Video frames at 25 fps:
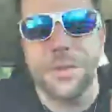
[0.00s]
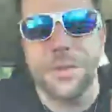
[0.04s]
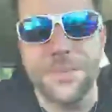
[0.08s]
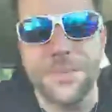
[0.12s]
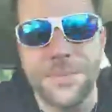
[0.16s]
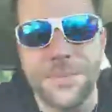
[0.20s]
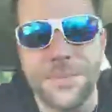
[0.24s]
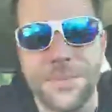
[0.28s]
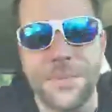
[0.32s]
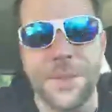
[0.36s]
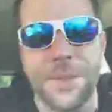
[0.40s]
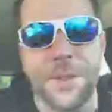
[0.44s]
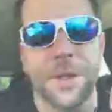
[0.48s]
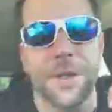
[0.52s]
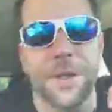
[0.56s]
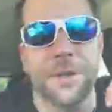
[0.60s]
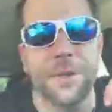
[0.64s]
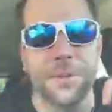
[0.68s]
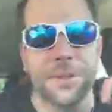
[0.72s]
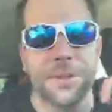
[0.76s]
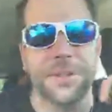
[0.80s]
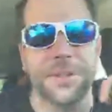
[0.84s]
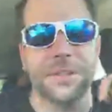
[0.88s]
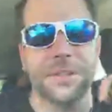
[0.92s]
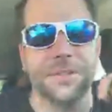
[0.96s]
you know, with
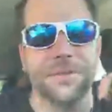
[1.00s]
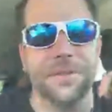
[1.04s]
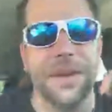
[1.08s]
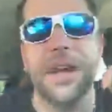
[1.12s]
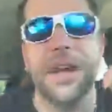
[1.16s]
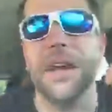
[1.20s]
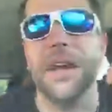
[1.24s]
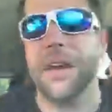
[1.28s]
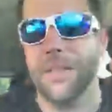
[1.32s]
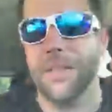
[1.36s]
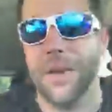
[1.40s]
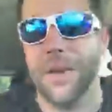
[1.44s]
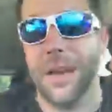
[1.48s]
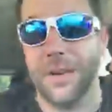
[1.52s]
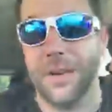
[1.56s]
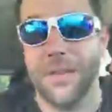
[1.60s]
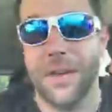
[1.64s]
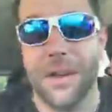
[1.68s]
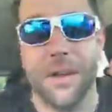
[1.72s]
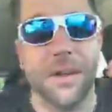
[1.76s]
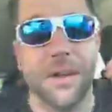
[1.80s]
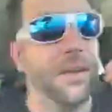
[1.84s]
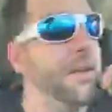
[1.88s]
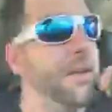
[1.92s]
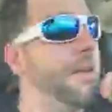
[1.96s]
this very, very, very
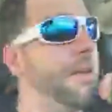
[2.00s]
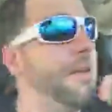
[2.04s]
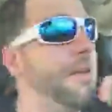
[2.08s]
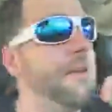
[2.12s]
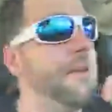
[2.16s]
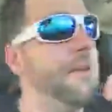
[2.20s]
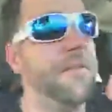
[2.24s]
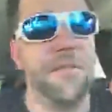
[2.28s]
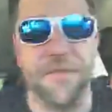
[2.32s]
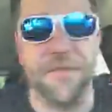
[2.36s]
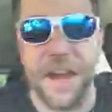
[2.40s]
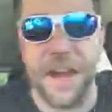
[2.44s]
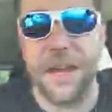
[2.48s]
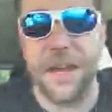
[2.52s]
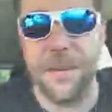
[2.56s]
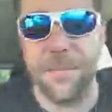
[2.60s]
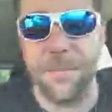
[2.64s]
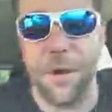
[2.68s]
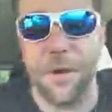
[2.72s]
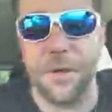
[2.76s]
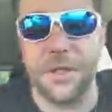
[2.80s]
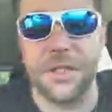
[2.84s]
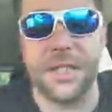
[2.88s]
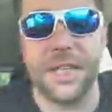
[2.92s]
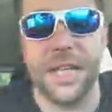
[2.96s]
fake
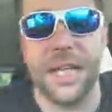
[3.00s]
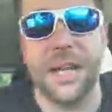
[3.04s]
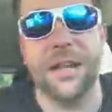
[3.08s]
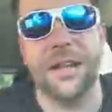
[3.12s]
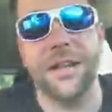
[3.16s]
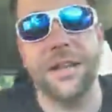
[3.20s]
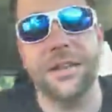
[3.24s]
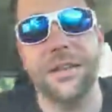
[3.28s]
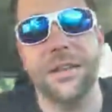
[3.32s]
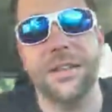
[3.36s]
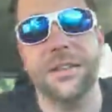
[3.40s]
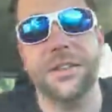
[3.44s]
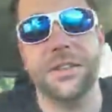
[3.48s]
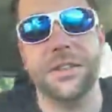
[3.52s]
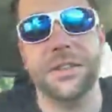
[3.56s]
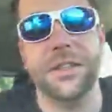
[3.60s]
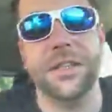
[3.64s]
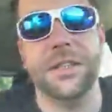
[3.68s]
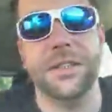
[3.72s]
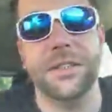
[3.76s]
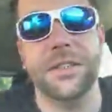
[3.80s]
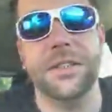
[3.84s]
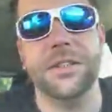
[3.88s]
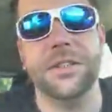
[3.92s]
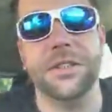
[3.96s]
personality that
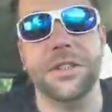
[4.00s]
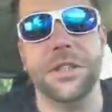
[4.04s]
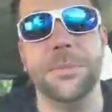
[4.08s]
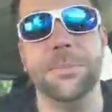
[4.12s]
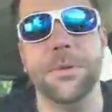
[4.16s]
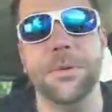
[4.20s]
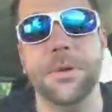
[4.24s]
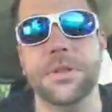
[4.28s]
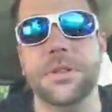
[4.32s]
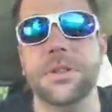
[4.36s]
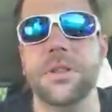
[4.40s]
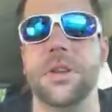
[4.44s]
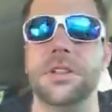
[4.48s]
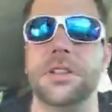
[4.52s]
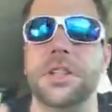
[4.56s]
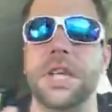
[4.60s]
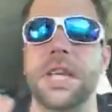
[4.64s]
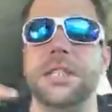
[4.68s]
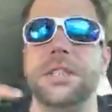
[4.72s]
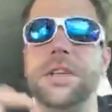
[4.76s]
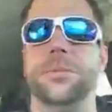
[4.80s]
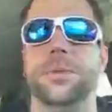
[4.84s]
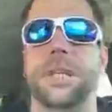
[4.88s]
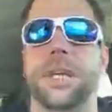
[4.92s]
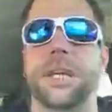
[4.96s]
she puts on. She has a
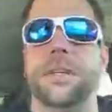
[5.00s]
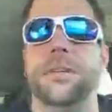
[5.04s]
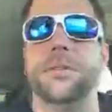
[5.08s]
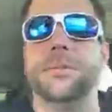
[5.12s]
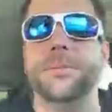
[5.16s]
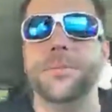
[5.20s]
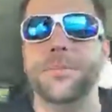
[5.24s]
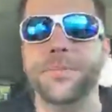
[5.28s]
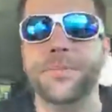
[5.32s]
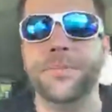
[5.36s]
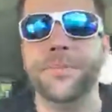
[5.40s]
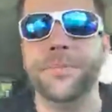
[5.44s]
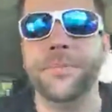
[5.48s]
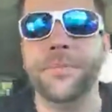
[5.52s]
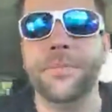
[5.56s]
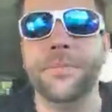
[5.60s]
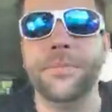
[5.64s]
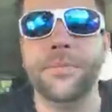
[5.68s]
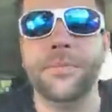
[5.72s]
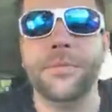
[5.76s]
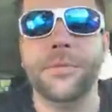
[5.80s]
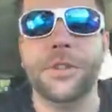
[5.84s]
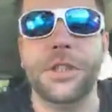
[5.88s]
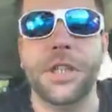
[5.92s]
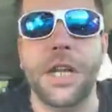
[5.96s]
YouTube channel. She
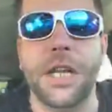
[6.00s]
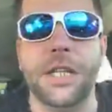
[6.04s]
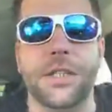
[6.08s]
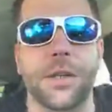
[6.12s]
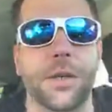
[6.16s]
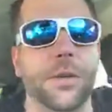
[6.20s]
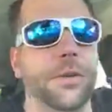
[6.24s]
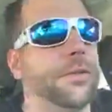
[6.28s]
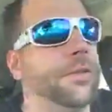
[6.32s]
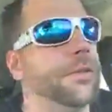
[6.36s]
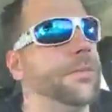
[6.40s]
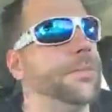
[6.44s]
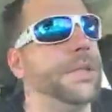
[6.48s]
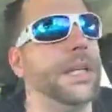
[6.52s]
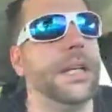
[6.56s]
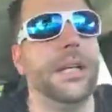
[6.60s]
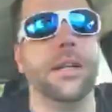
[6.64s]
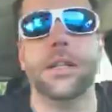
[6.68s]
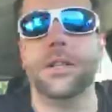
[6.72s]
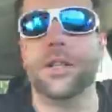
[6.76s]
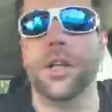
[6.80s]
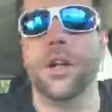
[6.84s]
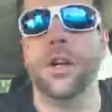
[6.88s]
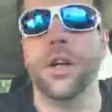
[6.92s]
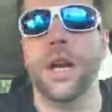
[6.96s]
has a YouTube channel. It's her
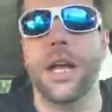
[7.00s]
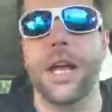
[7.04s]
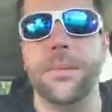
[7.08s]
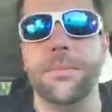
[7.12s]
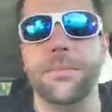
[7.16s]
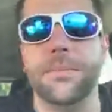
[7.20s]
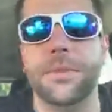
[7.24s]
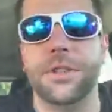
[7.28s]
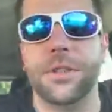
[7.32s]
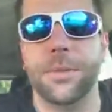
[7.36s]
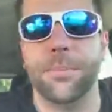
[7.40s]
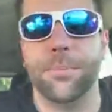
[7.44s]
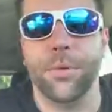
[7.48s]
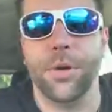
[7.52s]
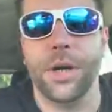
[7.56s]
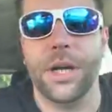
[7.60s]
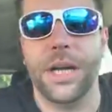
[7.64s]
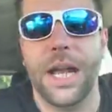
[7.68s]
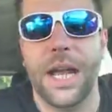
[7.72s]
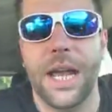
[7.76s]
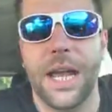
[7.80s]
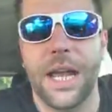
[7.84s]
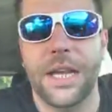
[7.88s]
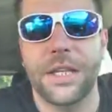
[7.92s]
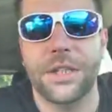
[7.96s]
name, Sabrina
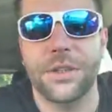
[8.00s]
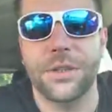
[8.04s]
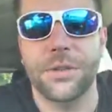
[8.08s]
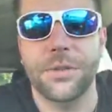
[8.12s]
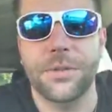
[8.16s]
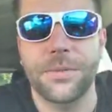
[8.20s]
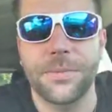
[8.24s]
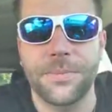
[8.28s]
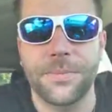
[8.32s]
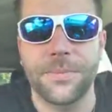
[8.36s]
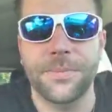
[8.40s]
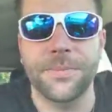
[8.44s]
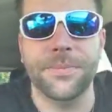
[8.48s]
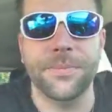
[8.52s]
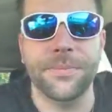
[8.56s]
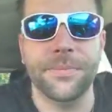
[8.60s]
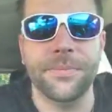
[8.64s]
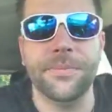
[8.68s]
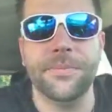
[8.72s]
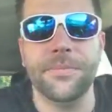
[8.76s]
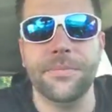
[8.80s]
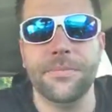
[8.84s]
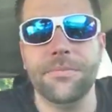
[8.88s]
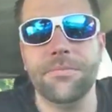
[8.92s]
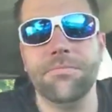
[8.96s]
Angel.
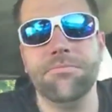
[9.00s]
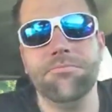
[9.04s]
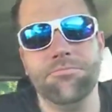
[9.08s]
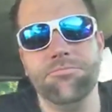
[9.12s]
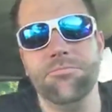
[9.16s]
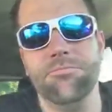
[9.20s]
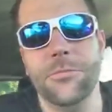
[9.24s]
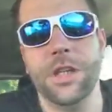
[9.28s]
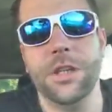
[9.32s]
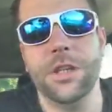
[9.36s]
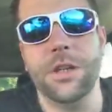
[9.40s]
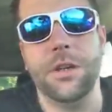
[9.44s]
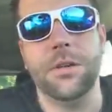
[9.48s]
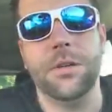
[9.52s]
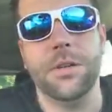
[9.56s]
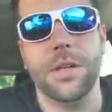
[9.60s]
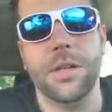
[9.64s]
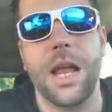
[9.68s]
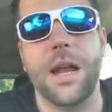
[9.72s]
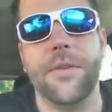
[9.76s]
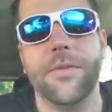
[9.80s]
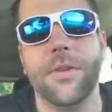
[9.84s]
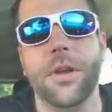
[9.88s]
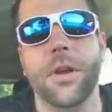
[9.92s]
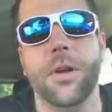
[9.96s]
You know, a lot of you
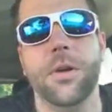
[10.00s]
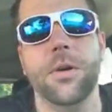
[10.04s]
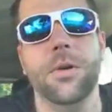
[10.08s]
know who.